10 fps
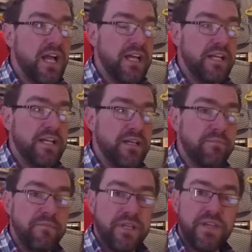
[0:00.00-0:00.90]

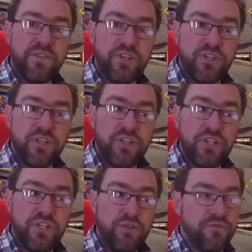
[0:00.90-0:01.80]
in that
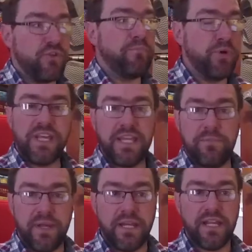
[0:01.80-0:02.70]
you've got
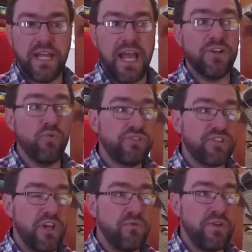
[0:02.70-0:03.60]
bookkeeping, and
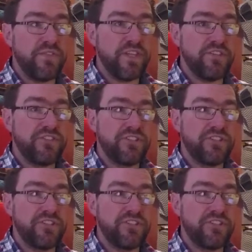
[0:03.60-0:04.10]
also the